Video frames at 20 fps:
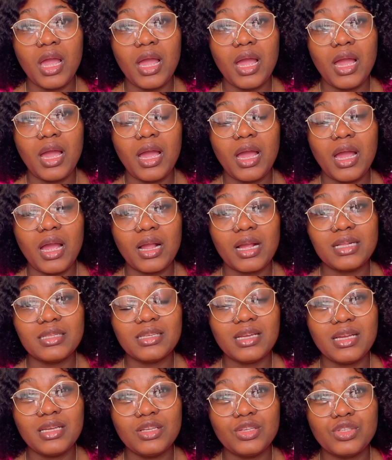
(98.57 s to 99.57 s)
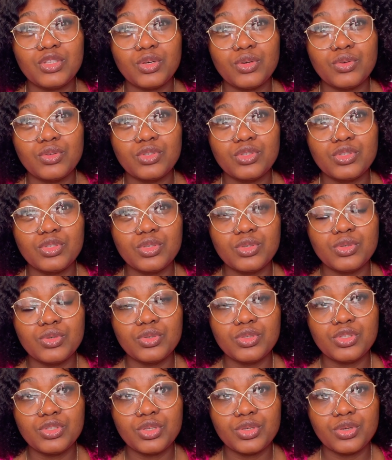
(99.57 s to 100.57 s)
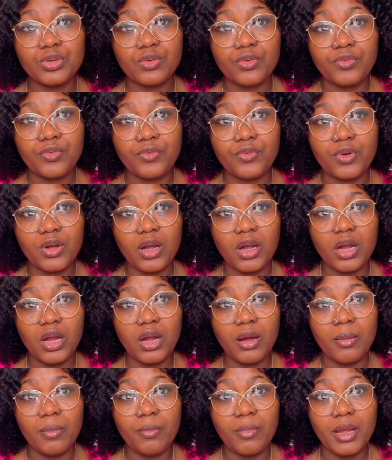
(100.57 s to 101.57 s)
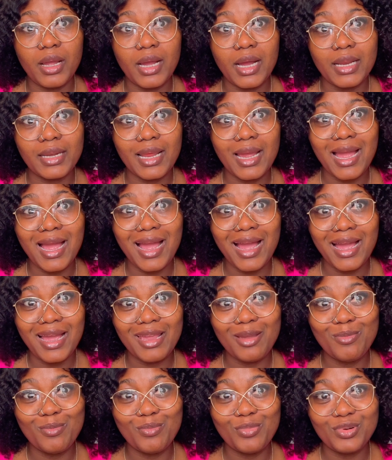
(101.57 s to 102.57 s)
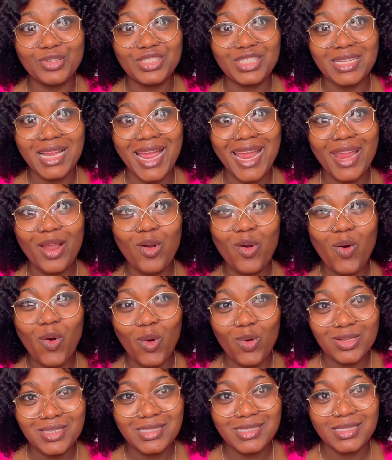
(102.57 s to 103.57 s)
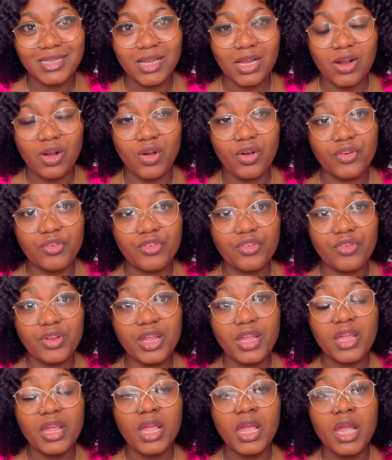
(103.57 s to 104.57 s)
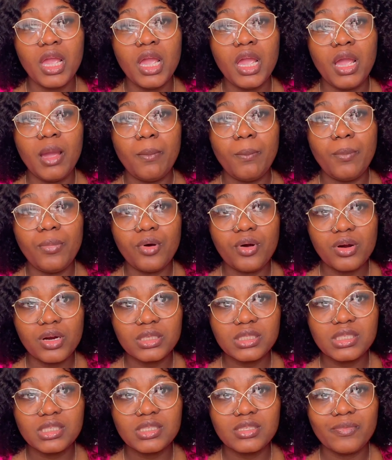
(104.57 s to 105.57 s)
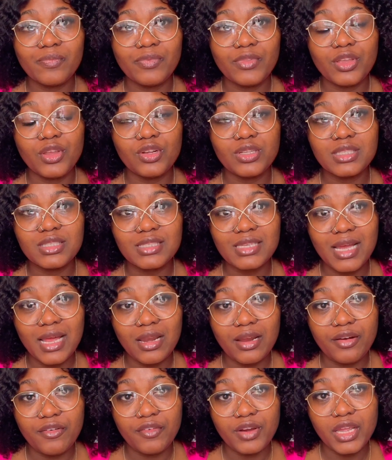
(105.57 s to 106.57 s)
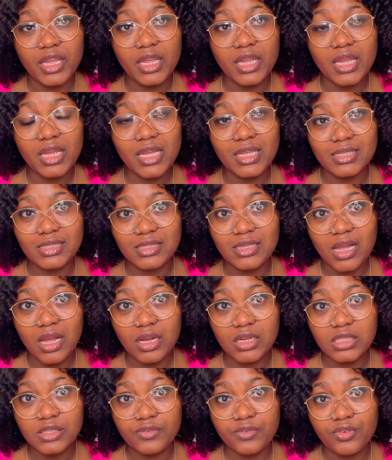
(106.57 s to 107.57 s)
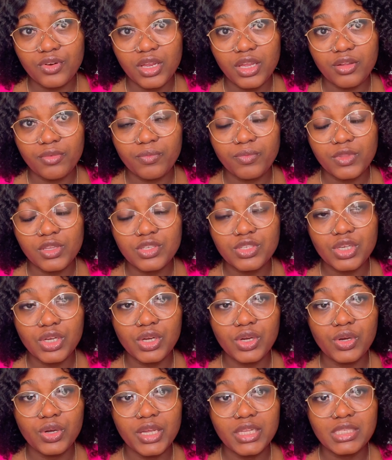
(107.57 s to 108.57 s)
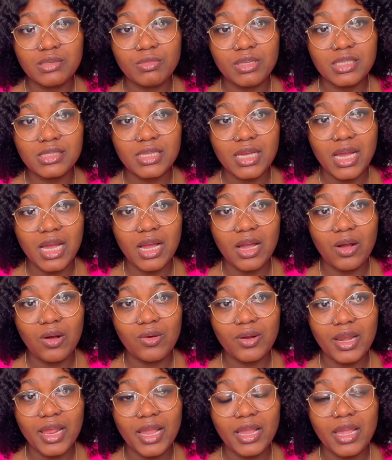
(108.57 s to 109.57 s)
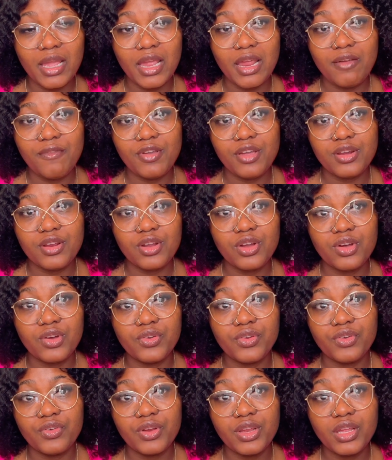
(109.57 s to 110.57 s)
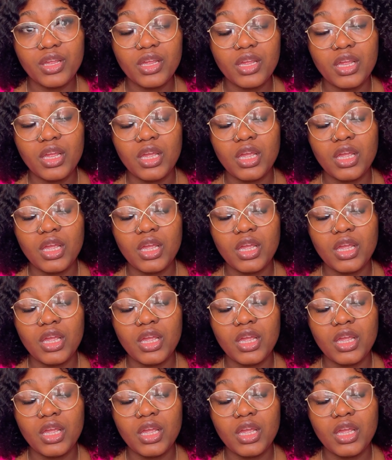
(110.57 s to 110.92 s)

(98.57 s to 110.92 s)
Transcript: Qatar is also sort of an high budget, high cost country, but your salary is tax free. So it means that unlike every other country,